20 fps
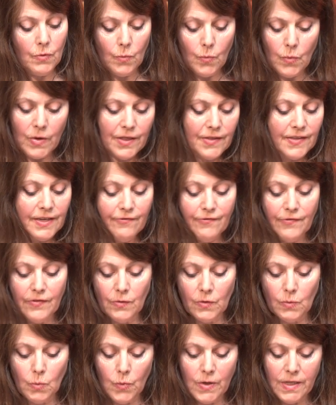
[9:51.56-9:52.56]
with
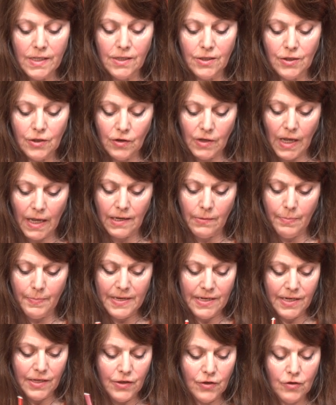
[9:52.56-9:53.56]
different wills and
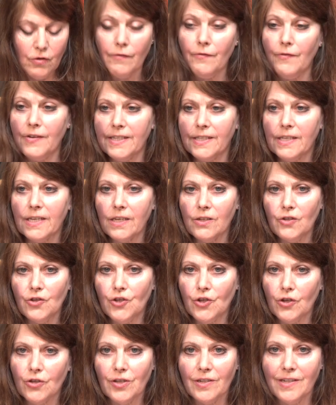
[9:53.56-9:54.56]
opinions conflicting and
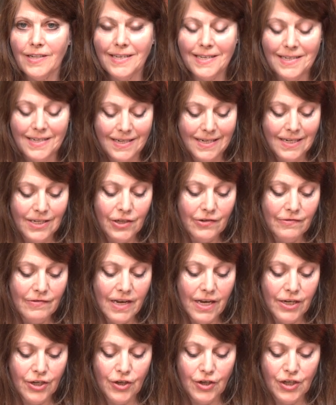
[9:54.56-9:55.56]
jostling in an
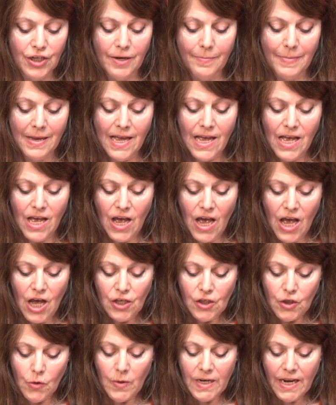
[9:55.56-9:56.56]
interrelationship.
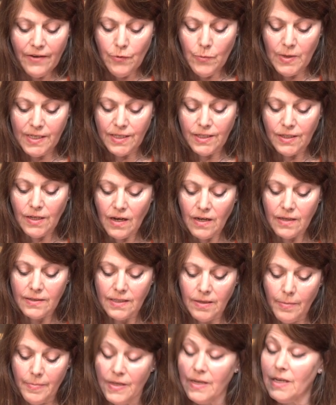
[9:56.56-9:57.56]
So whenever we start
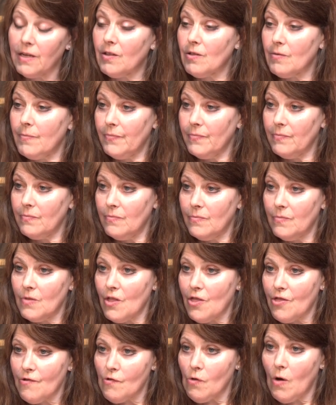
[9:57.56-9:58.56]
something
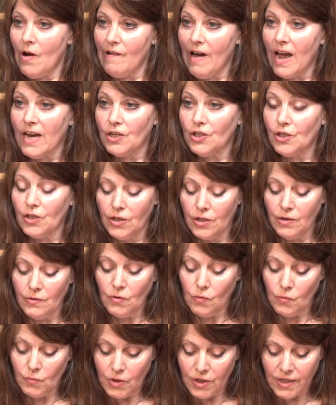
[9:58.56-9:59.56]
through our action,
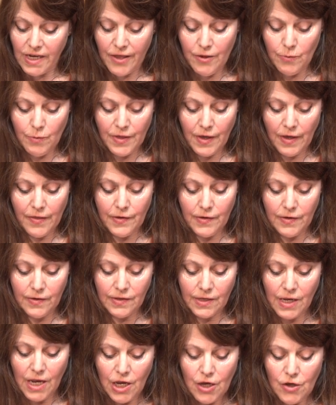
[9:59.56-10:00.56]
together with
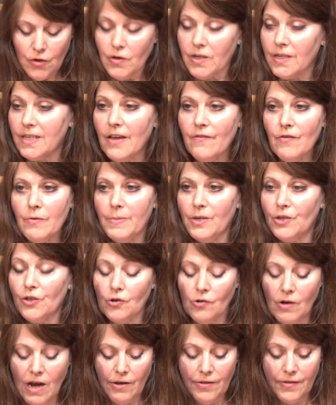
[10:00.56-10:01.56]
others, you can never be
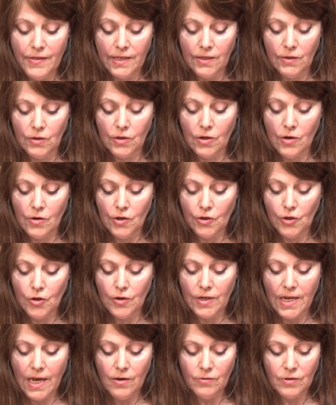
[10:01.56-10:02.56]
sure how things are going to
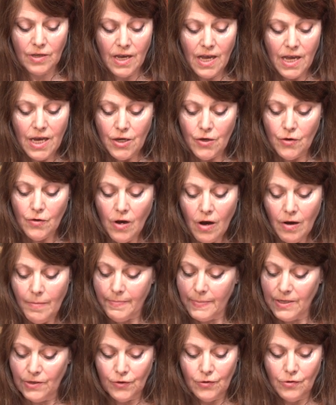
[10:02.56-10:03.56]
turn out. You
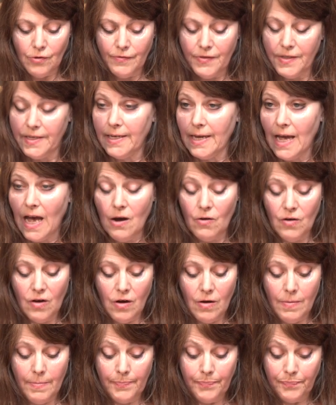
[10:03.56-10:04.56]
can't be sure of the
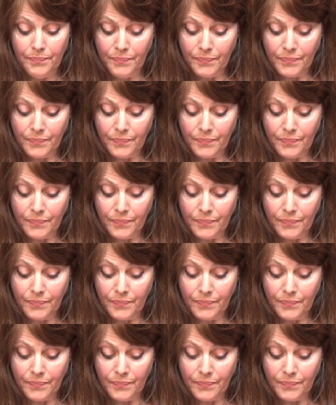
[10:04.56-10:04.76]
outcome.